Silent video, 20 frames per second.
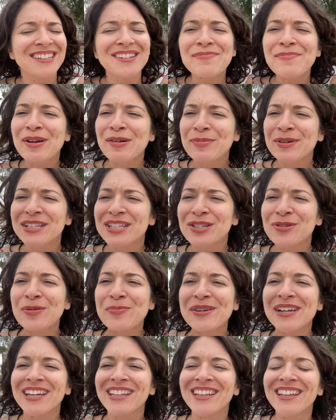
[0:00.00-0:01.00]
but I've been
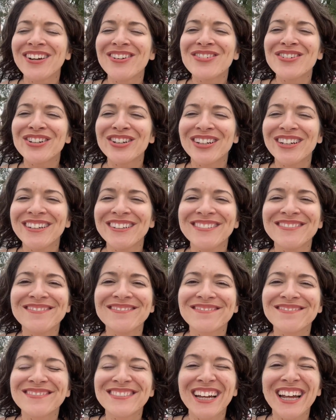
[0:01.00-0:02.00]
swimming in the ocean
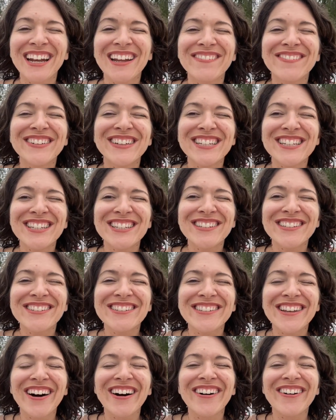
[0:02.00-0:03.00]
and it feels
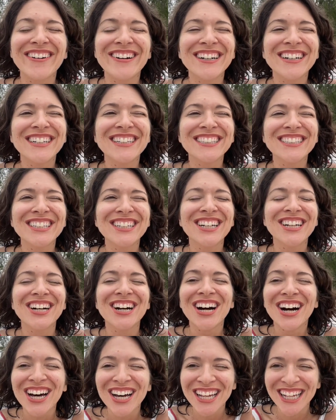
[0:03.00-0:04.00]
so
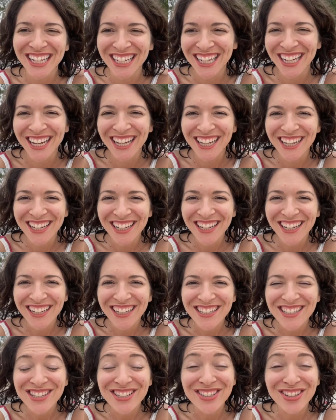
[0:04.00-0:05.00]
good.
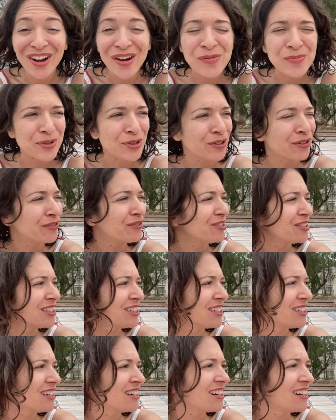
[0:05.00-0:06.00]
So beautiful
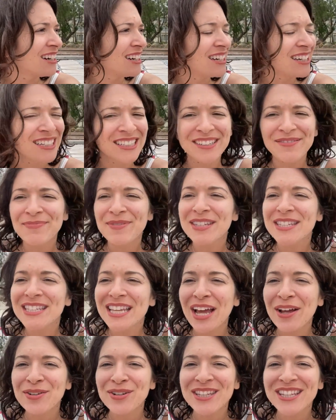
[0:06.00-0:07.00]
here. The
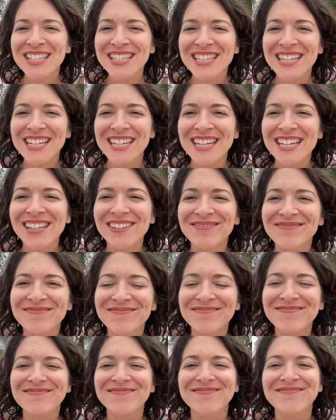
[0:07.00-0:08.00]
sound of the sea.
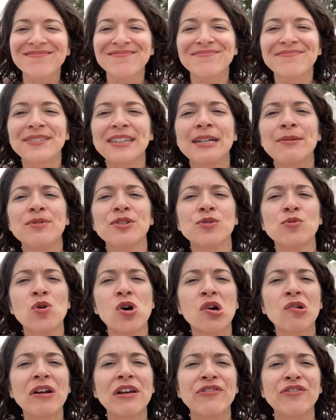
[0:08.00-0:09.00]
Get able to
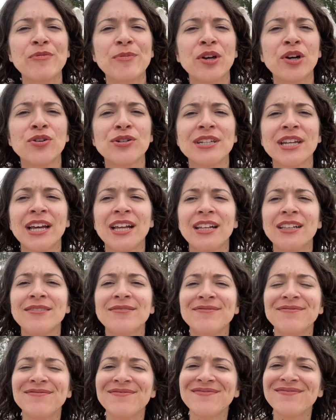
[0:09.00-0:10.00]
walk right from the hotel,
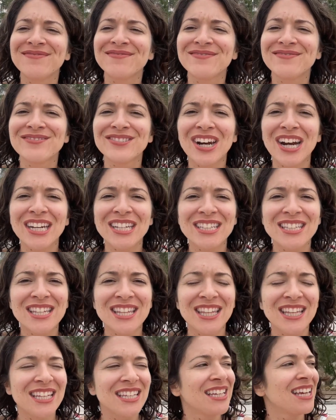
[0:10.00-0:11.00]
right into
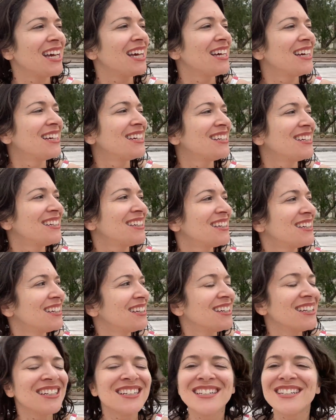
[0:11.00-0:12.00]
the uh,
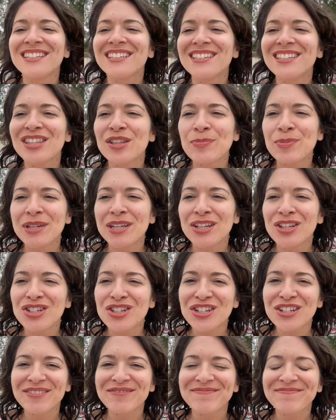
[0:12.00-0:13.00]
to the beach.
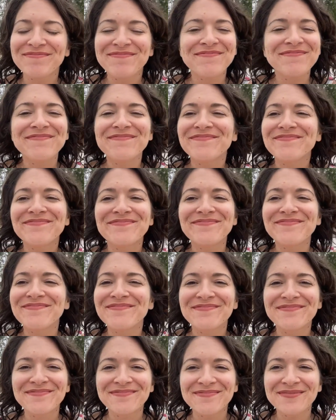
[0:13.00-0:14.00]

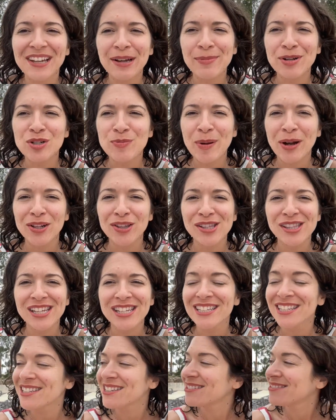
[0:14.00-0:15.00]
How much better than
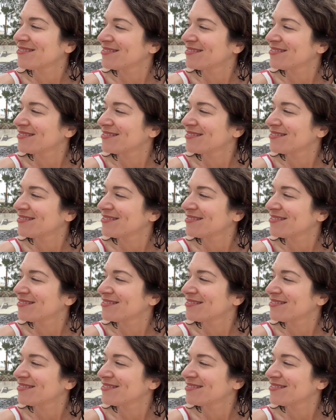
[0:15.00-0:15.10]
this?